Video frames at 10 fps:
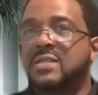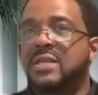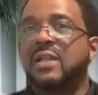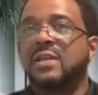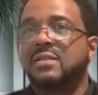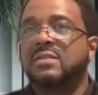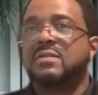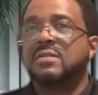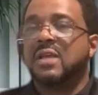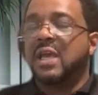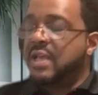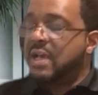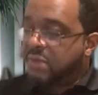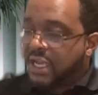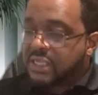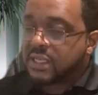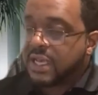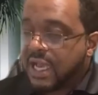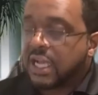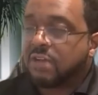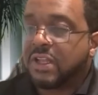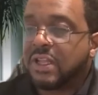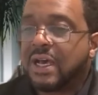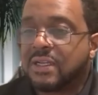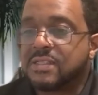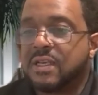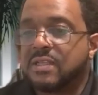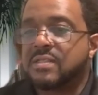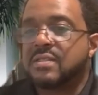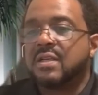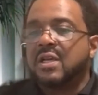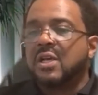telling, and that makes a heck of a lot of sense.